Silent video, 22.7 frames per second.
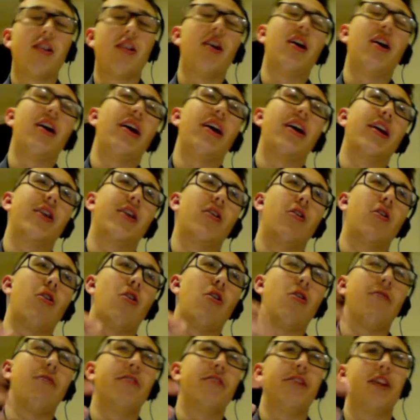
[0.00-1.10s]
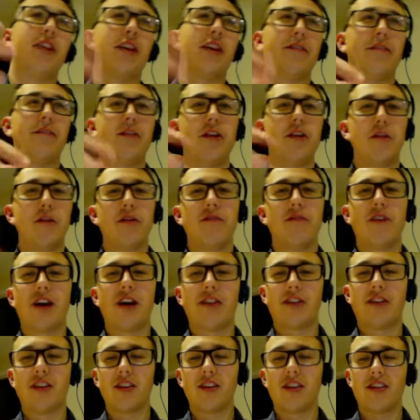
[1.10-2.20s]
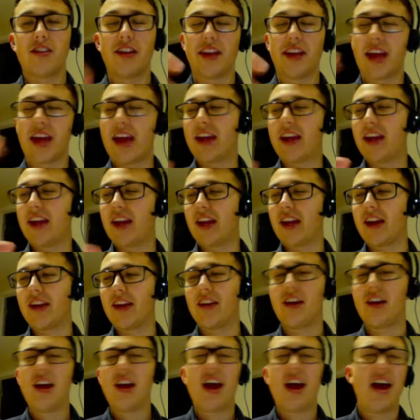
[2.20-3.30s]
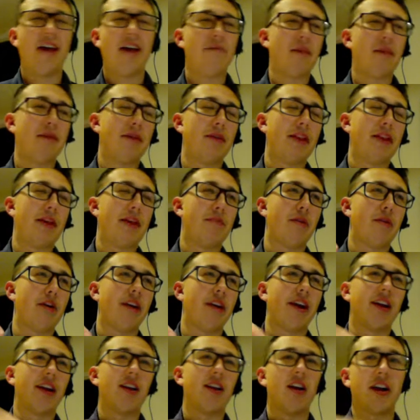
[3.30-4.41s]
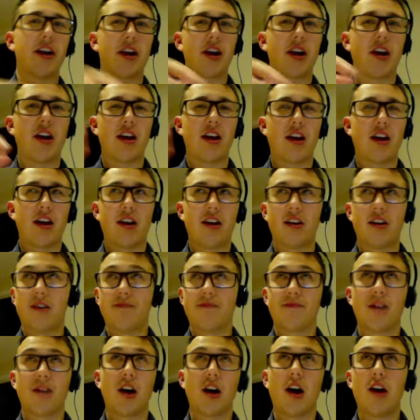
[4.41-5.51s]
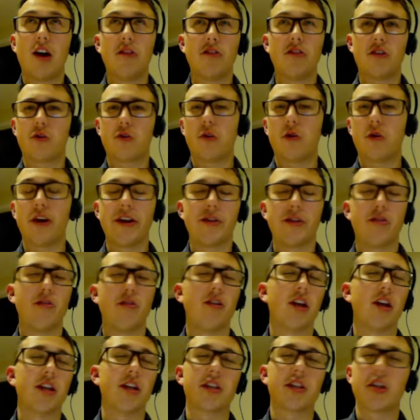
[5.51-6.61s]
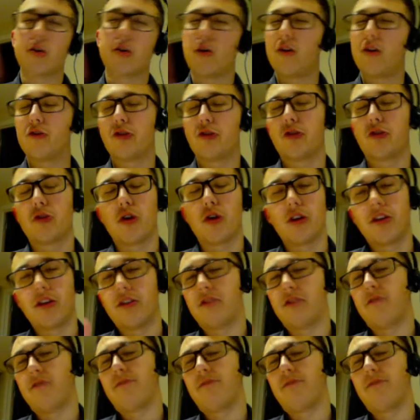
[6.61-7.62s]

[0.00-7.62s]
like obviously for new investors, they're getting in and maybe they're buying like £100 or like $200 of